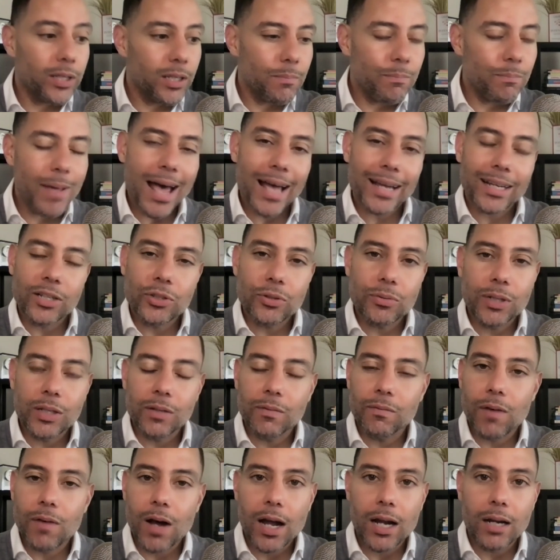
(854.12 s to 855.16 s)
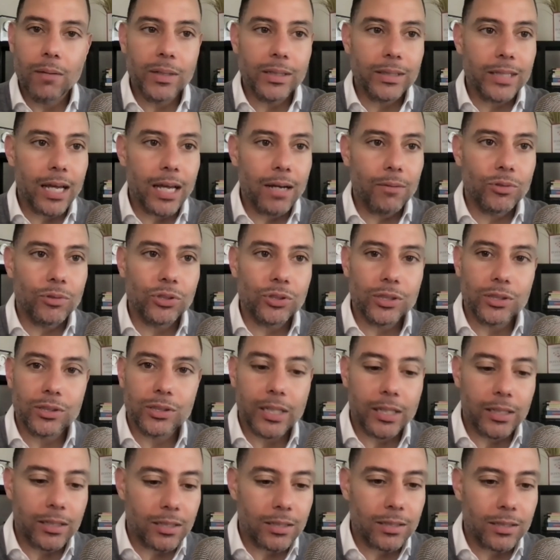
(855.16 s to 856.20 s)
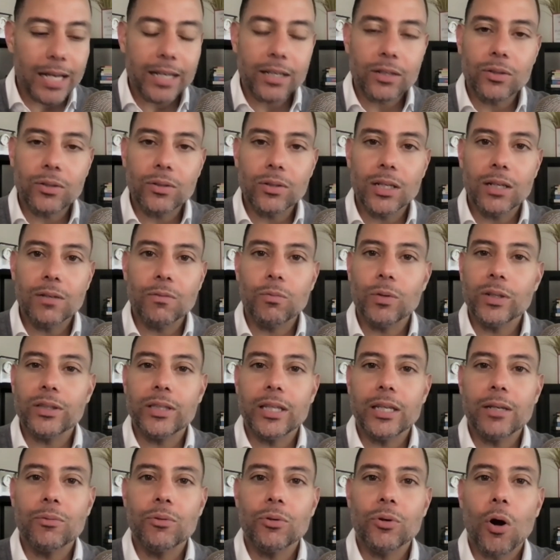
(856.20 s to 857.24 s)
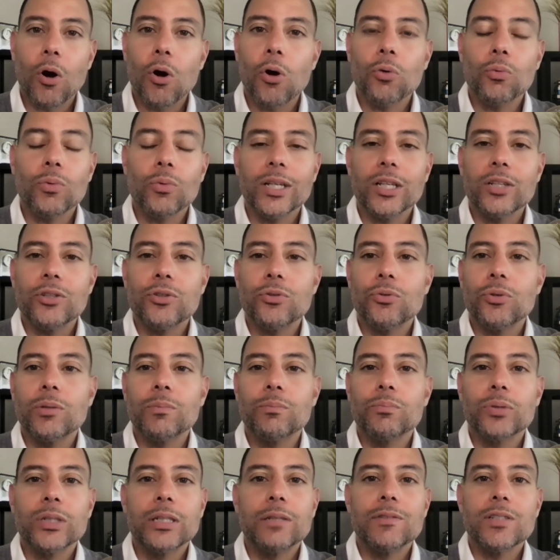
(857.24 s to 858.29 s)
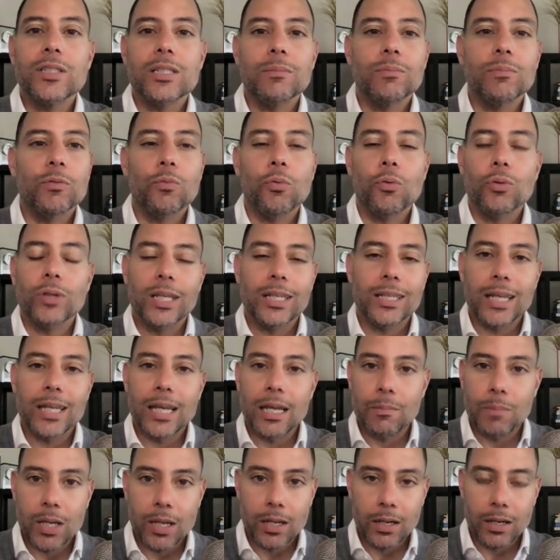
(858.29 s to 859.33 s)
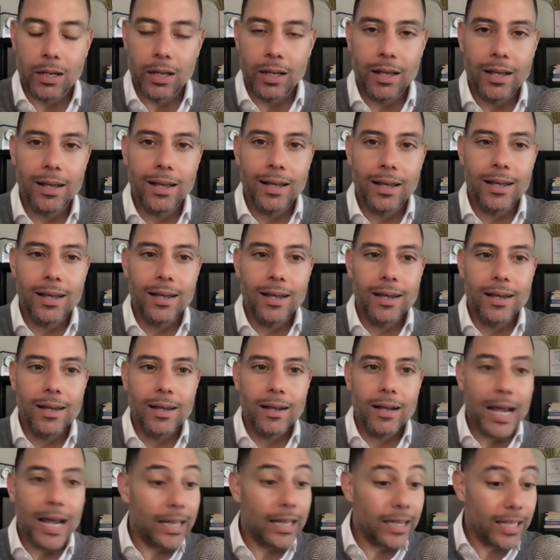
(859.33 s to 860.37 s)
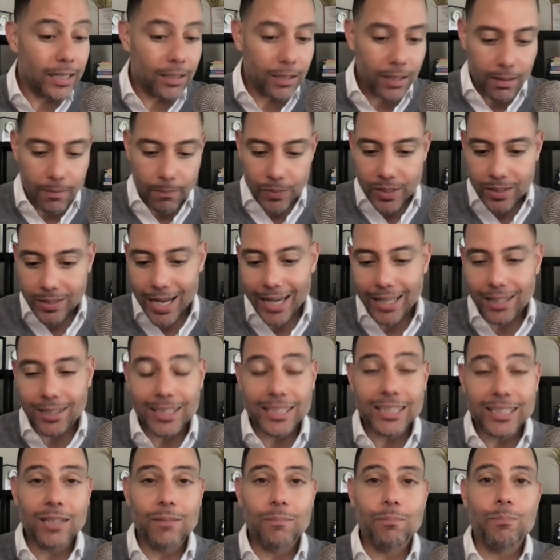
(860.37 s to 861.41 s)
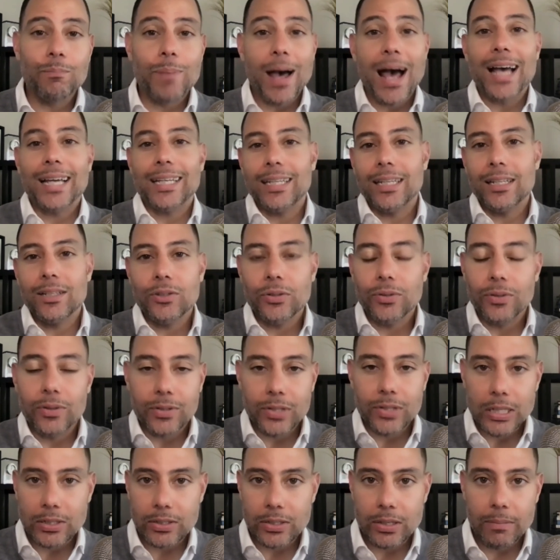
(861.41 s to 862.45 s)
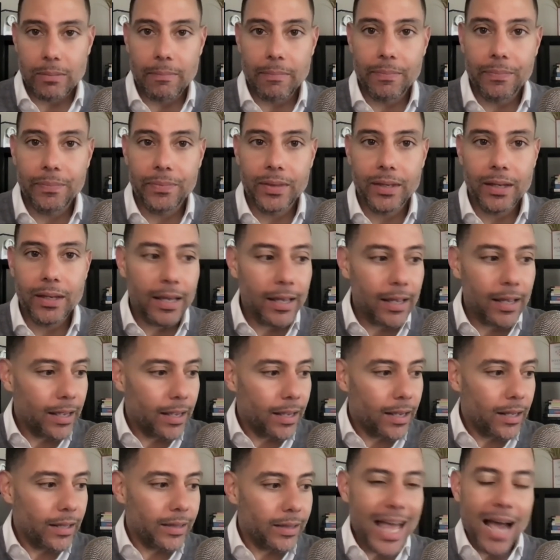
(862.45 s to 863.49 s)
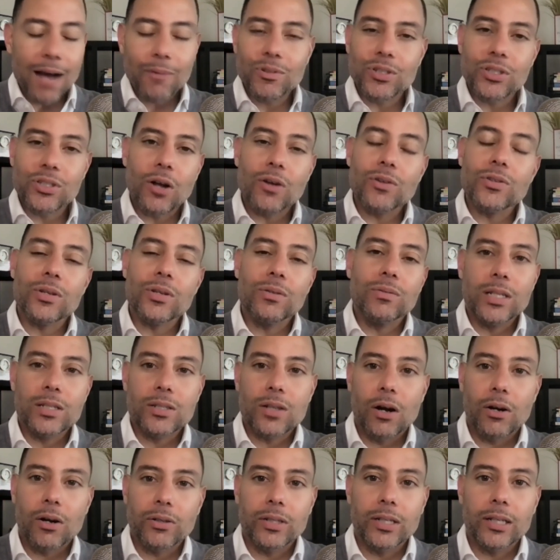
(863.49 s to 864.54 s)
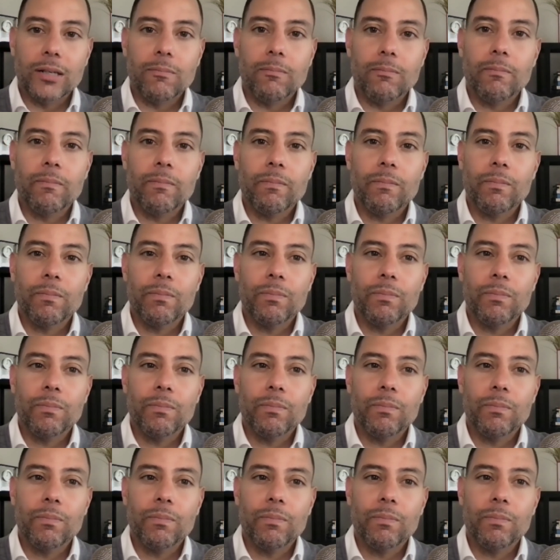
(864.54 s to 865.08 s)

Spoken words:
putting them back into an environment that was just a cycle of what they were already doing previously before they came in, and then cycling them back into the system. That was also disheartening.